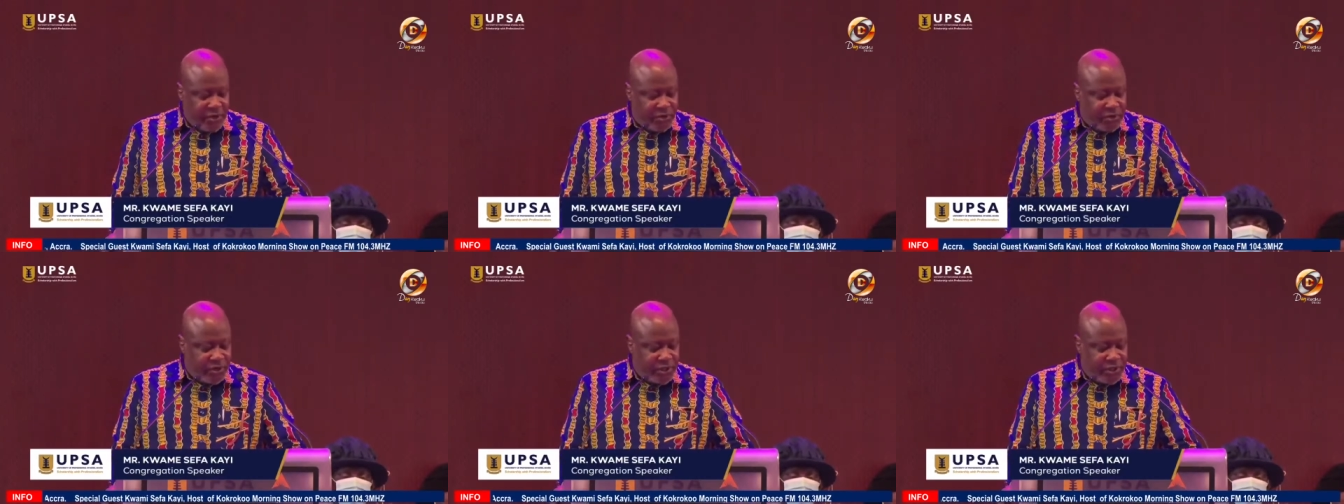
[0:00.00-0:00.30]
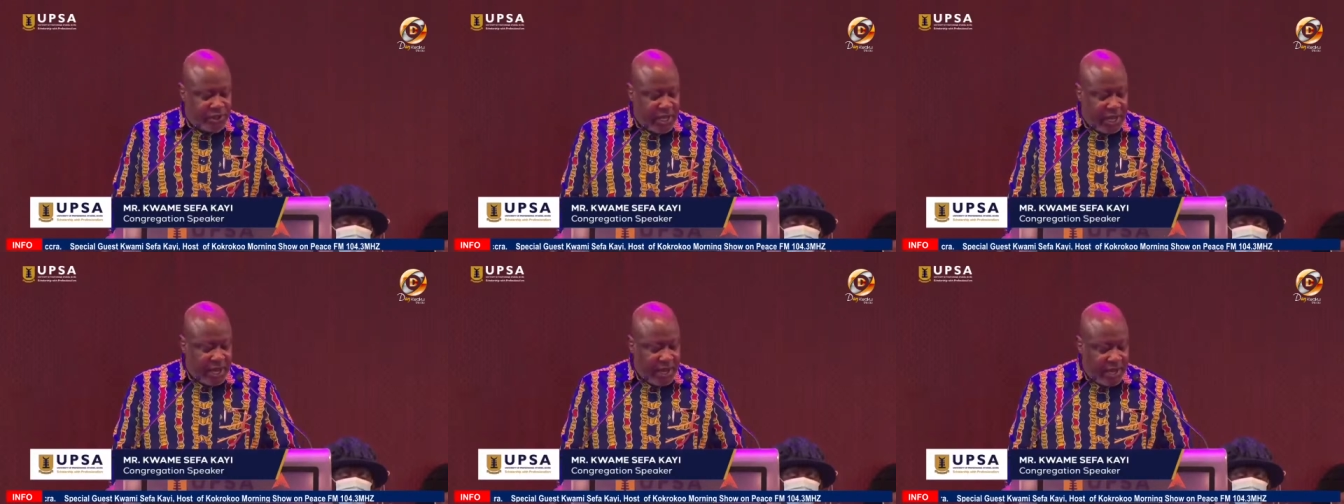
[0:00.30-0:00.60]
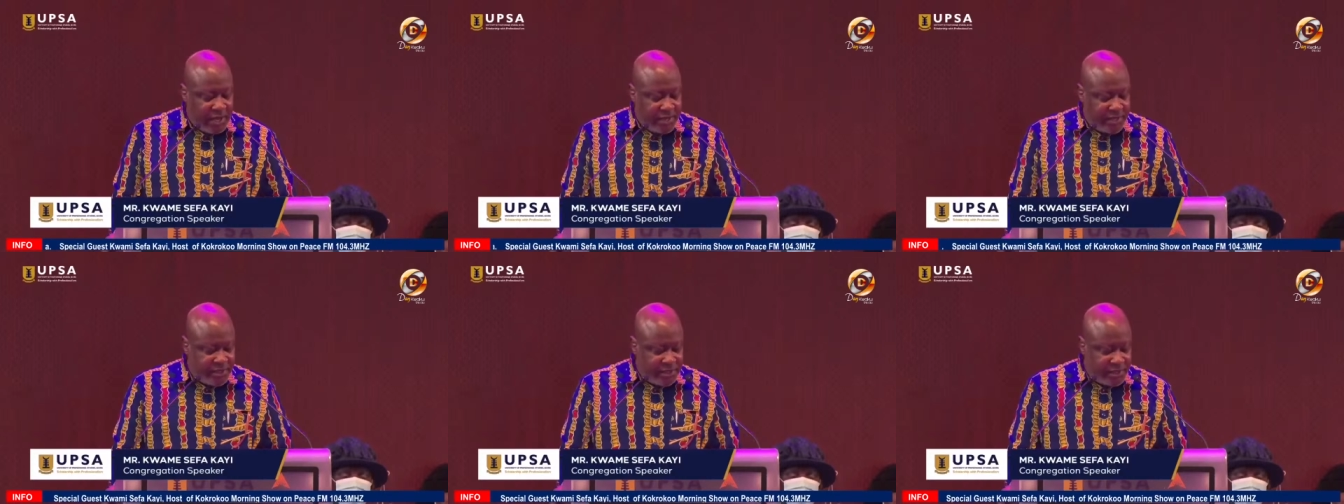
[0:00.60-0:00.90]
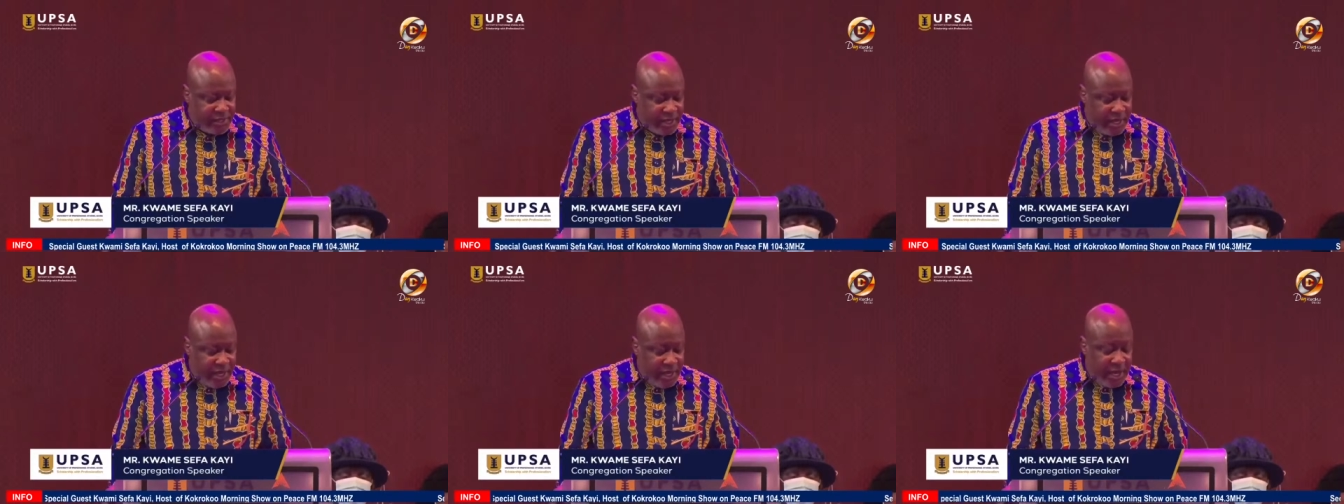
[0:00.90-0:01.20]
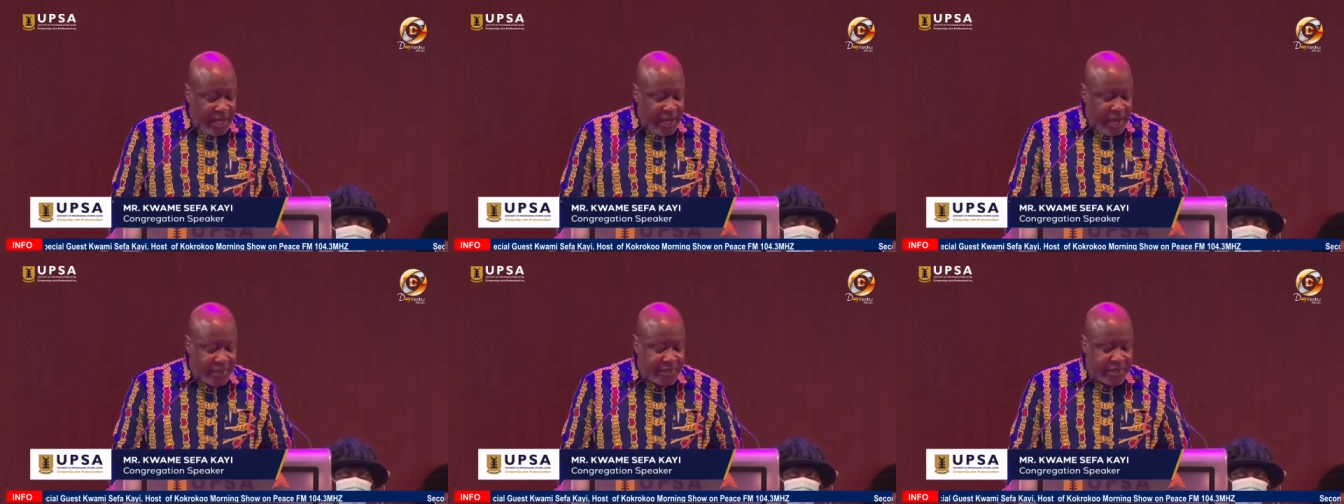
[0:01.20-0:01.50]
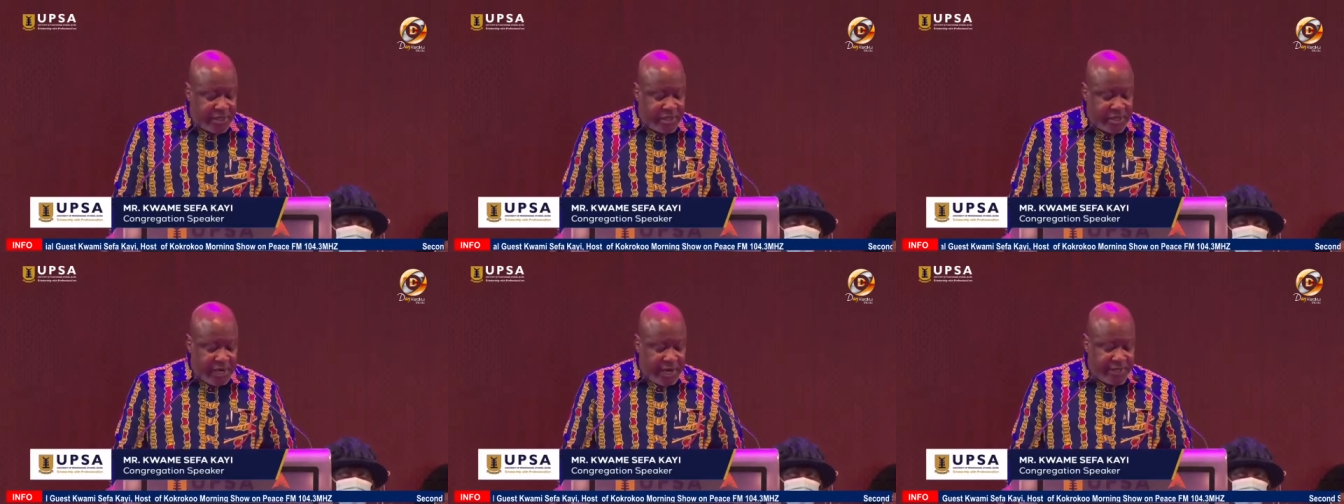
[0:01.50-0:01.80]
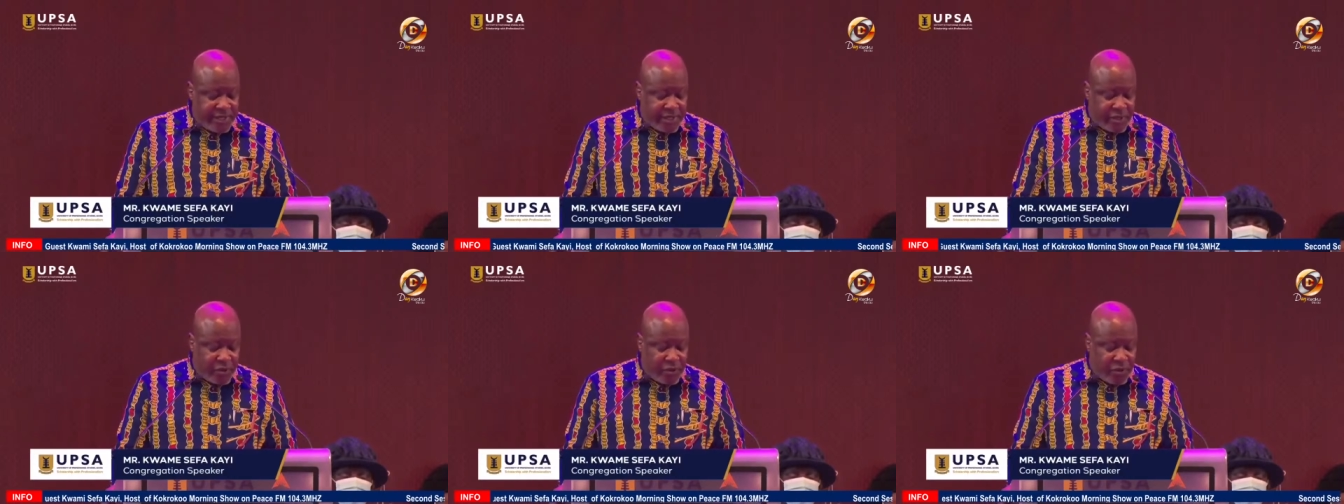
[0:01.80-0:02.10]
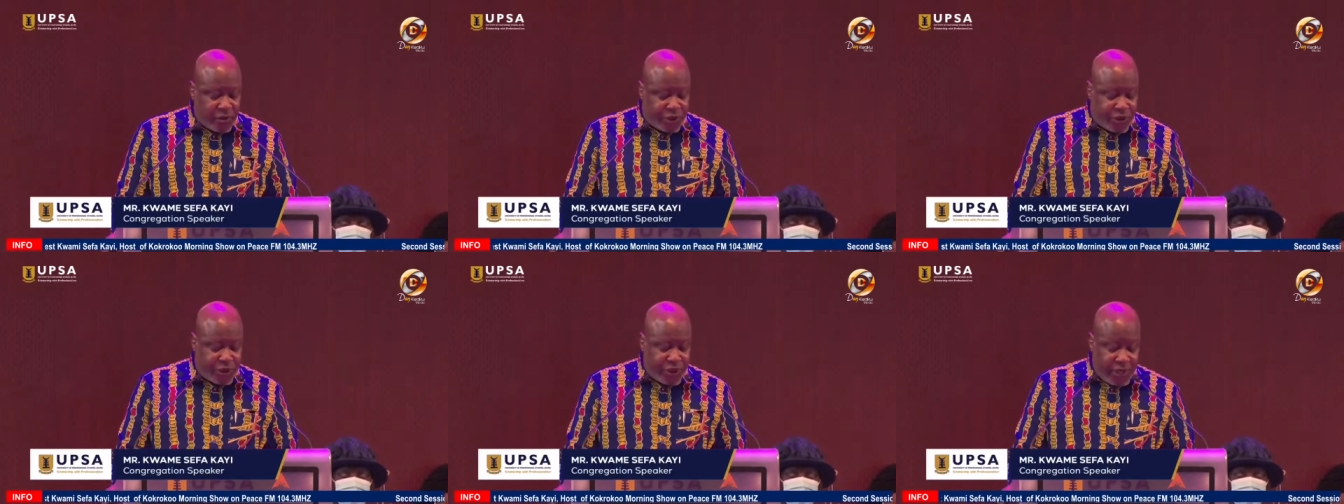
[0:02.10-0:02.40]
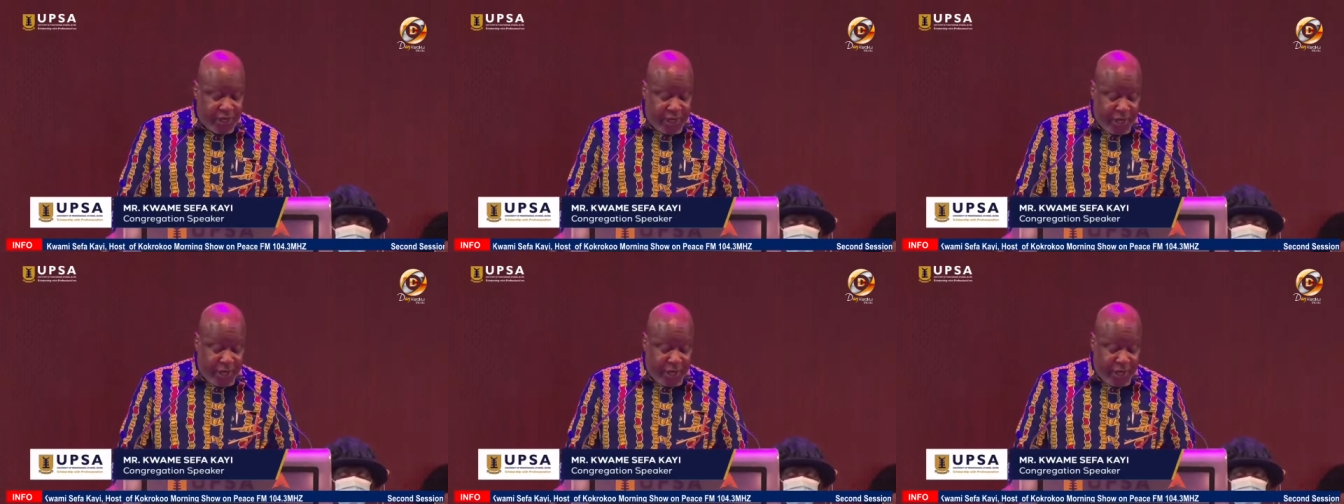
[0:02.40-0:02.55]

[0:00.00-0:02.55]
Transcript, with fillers: also says, exercise caution